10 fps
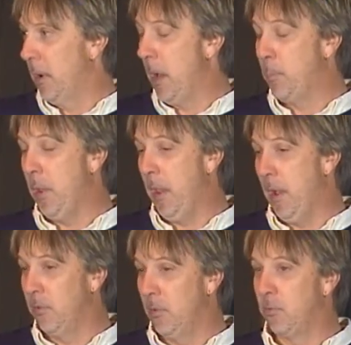
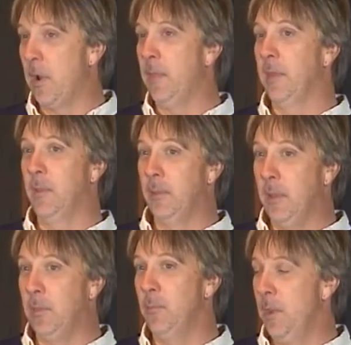iPads, and trying to
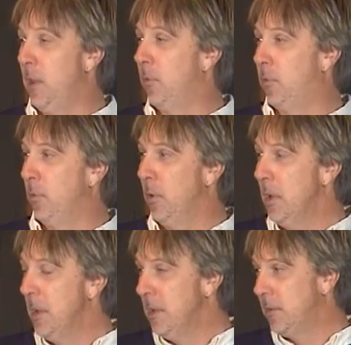get them into
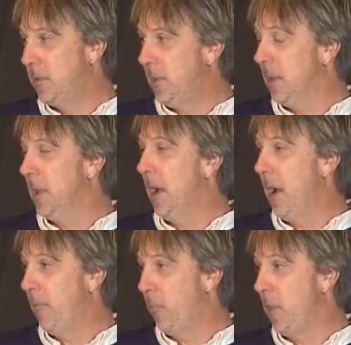see a
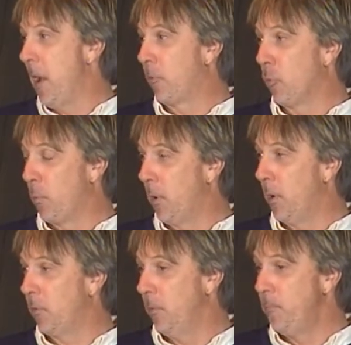live theatrical
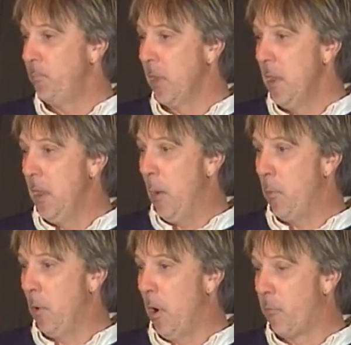production.
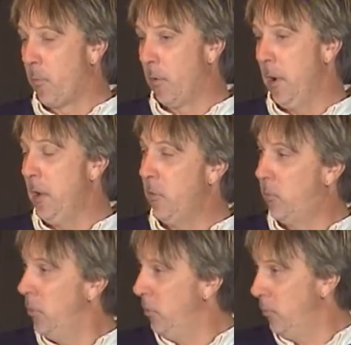And we offer any
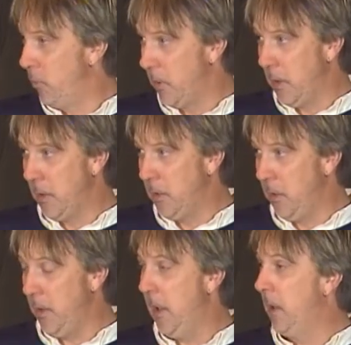student with an
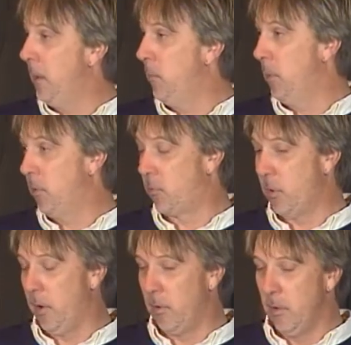ID and
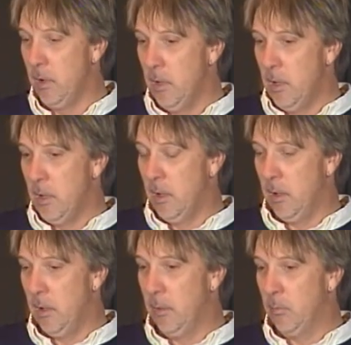administrator
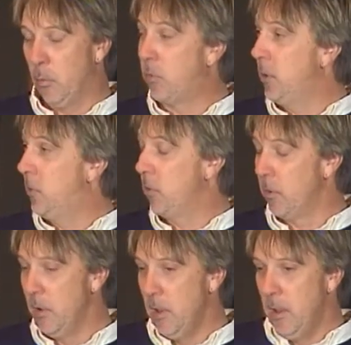or
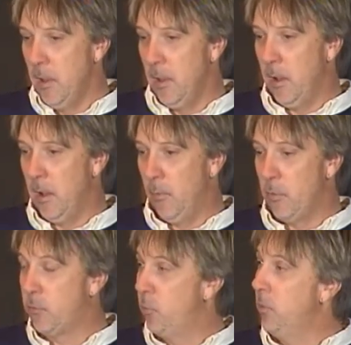teacher
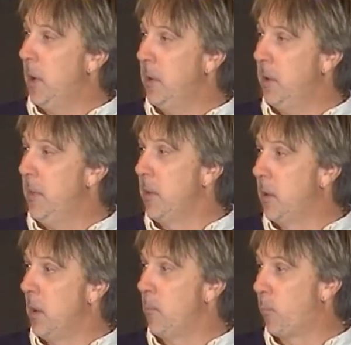with a student ID that
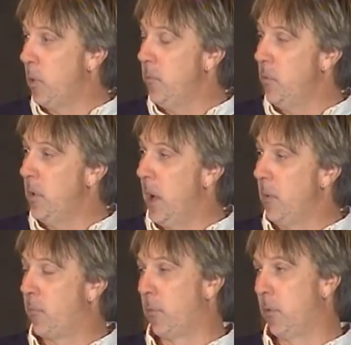can come preview
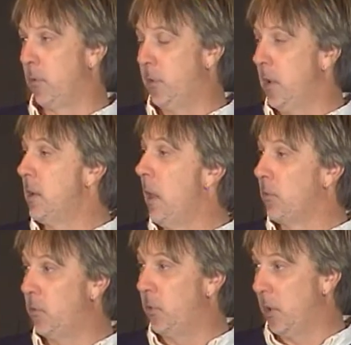night for $10
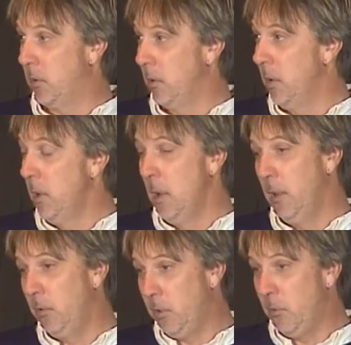a seat.
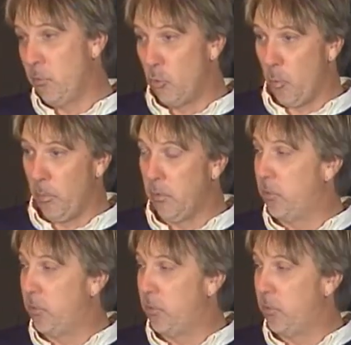These seats are normally